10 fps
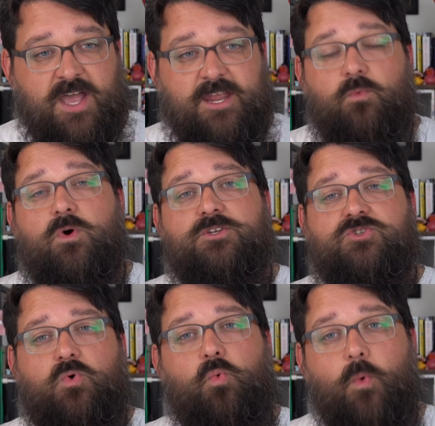and it
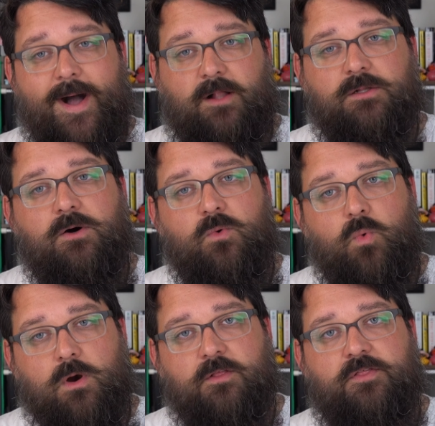was well
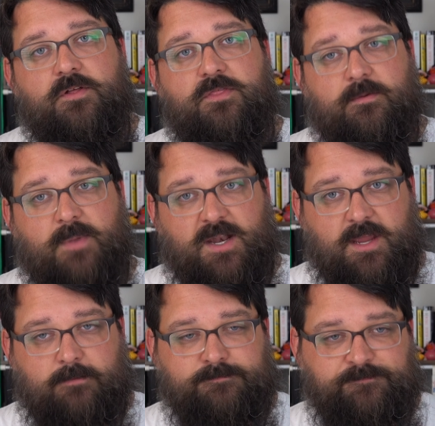worth the
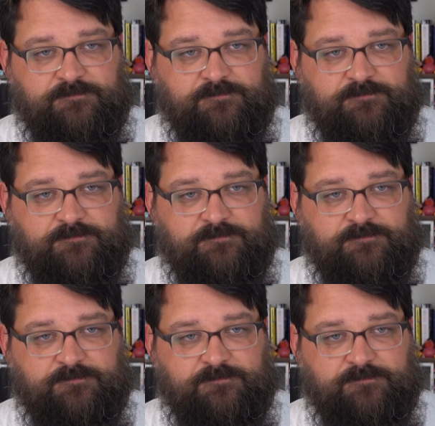money.